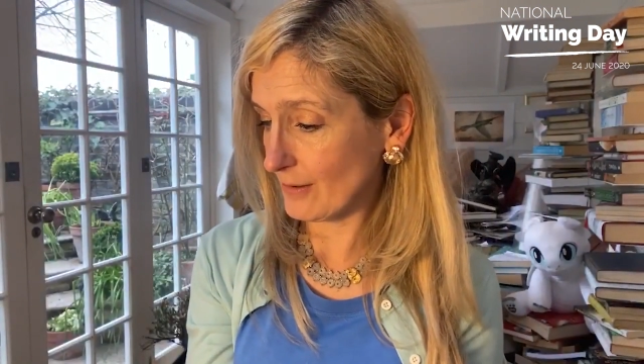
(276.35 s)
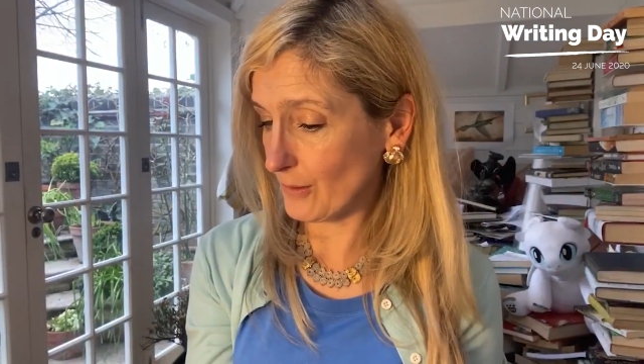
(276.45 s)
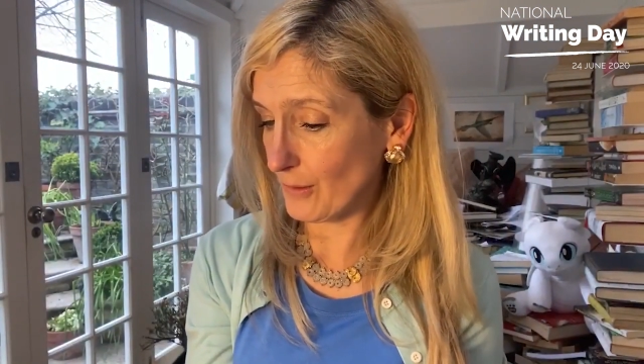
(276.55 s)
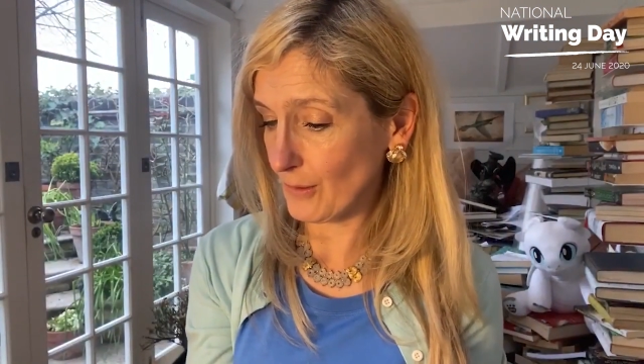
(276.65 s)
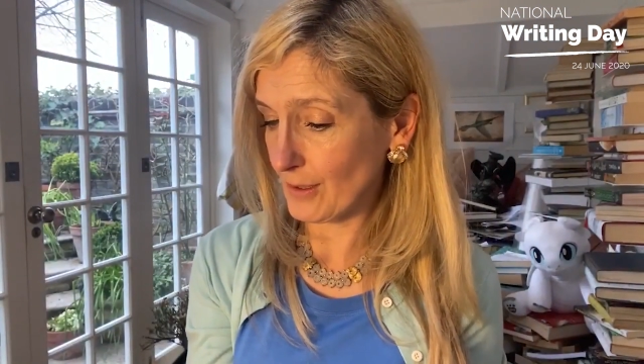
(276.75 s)

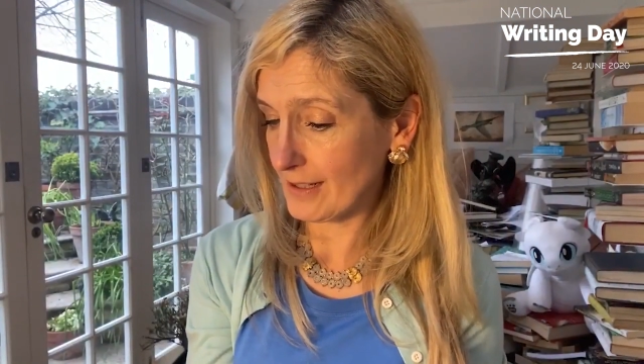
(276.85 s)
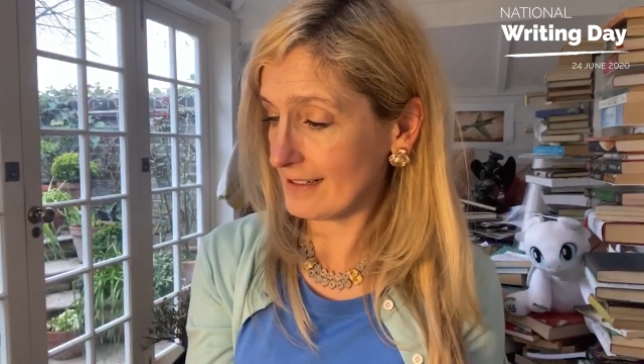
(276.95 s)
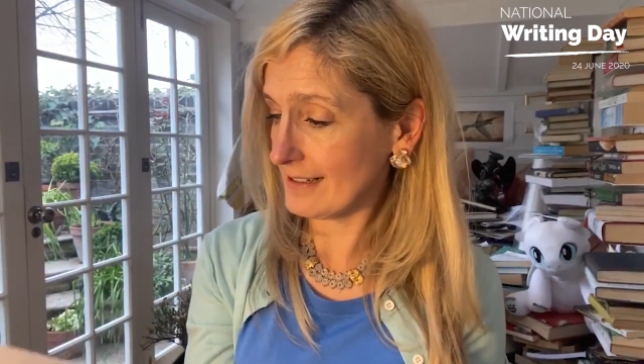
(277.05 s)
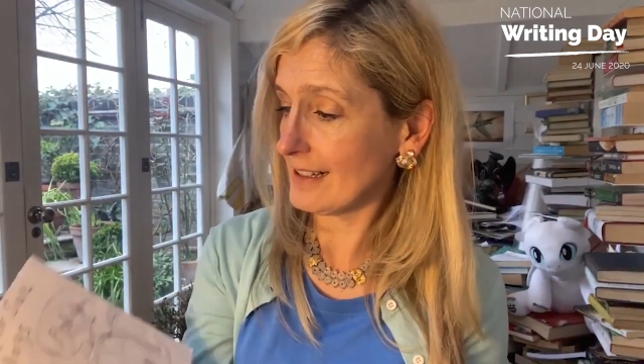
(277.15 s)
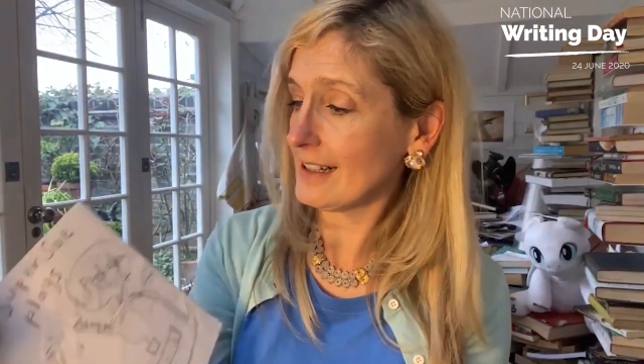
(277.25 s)
Or
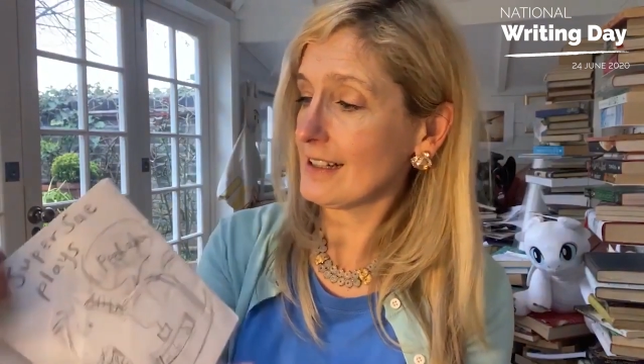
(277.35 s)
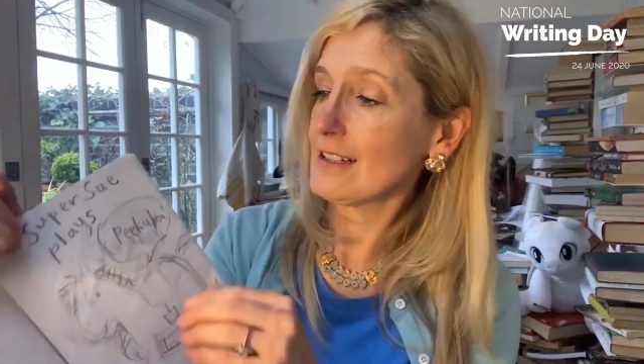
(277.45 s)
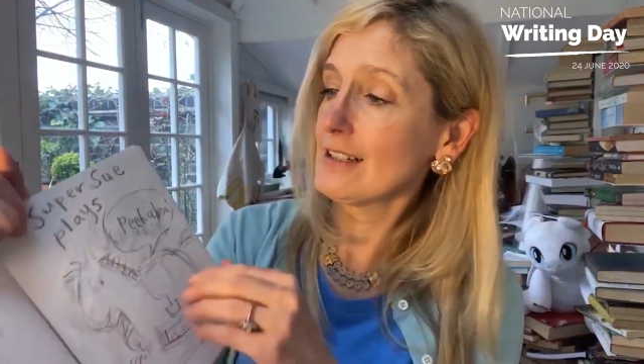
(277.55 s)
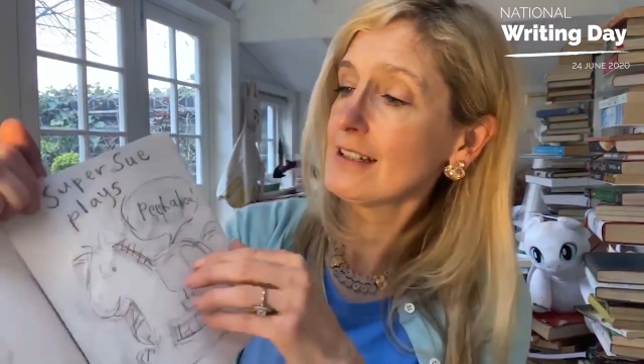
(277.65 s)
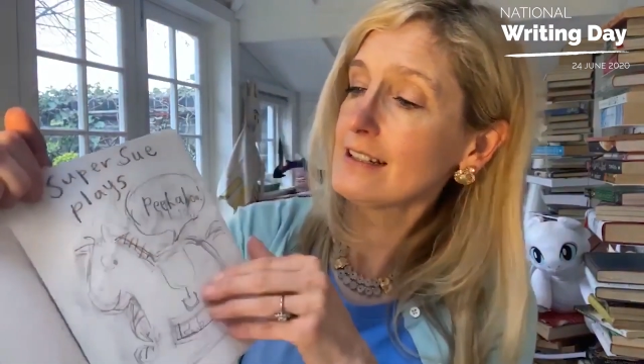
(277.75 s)

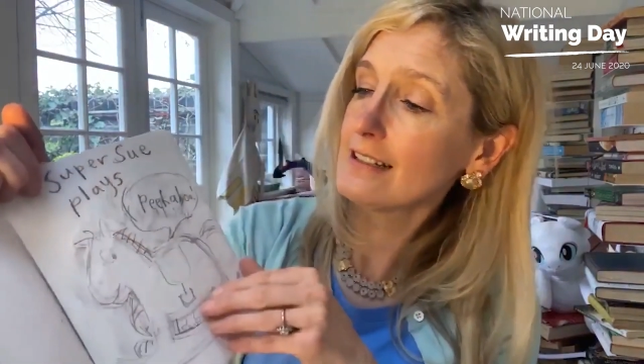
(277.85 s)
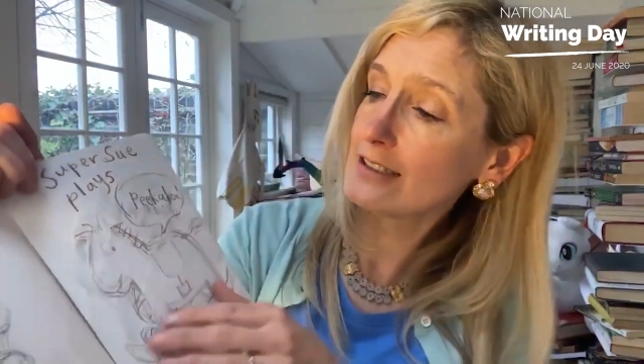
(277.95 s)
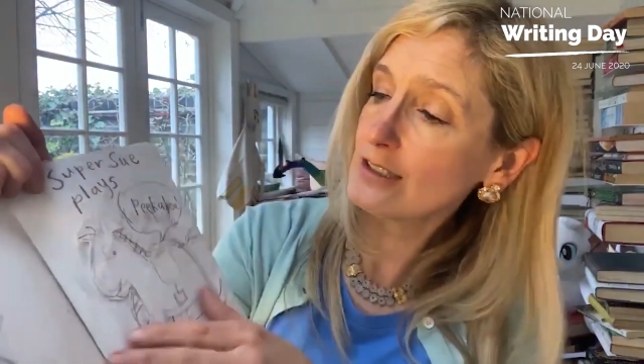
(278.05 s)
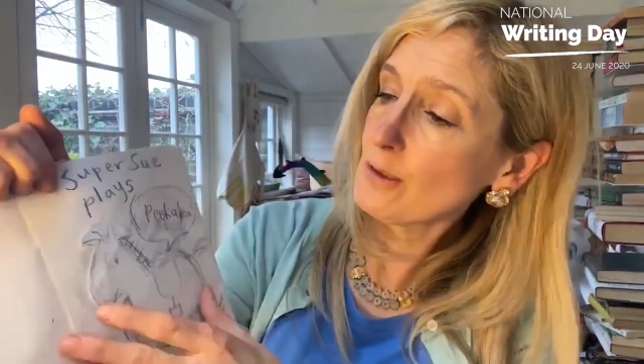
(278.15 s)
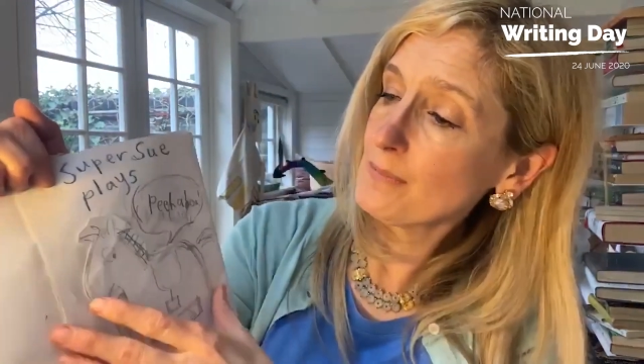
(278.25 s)

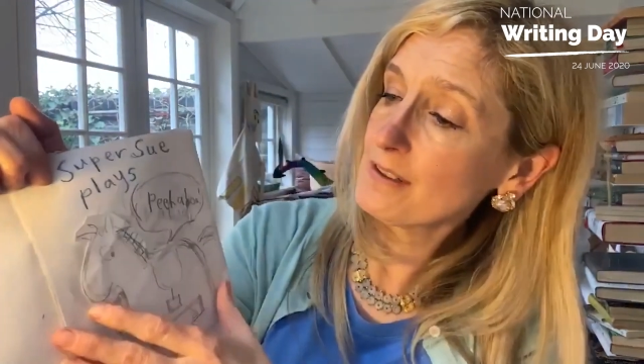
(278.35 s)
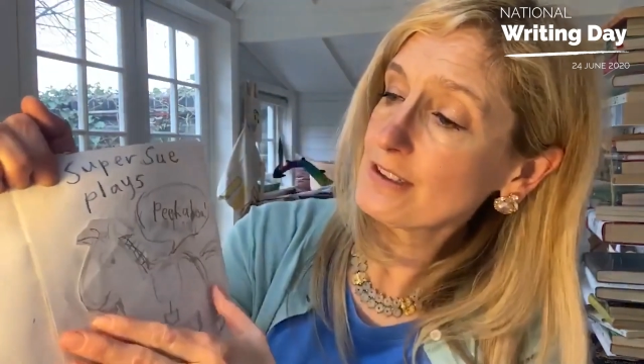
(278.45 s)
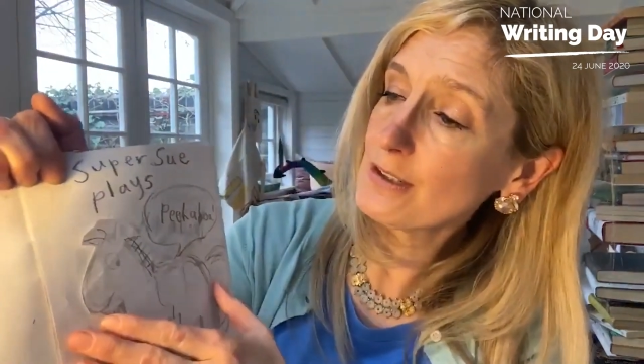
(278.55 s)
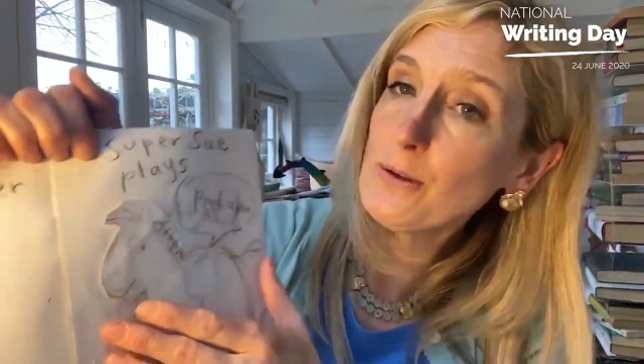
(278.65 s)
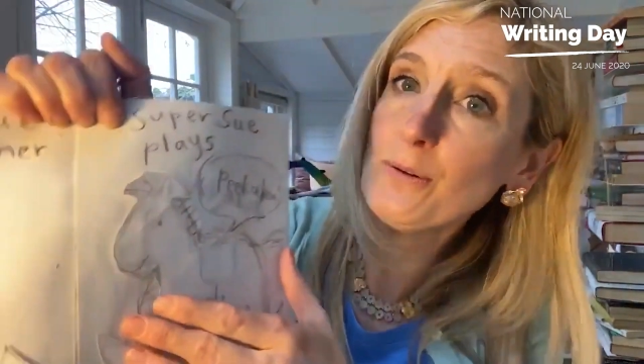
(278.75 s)
Super
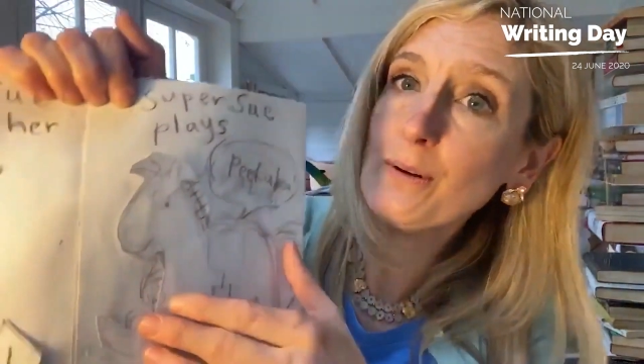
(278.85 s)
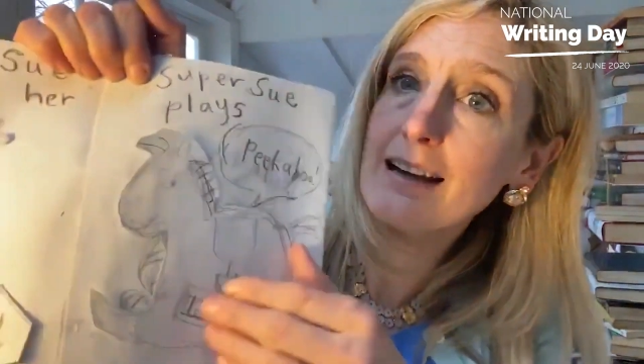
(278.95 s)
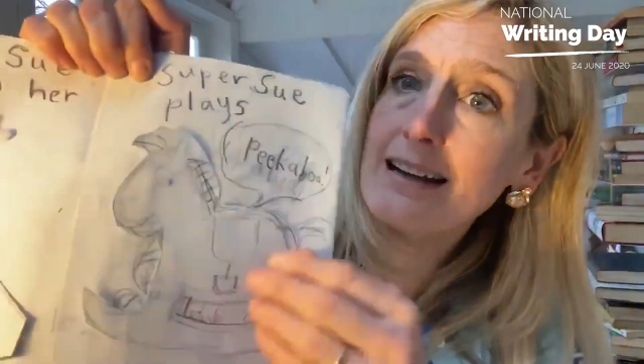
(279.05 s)
Sue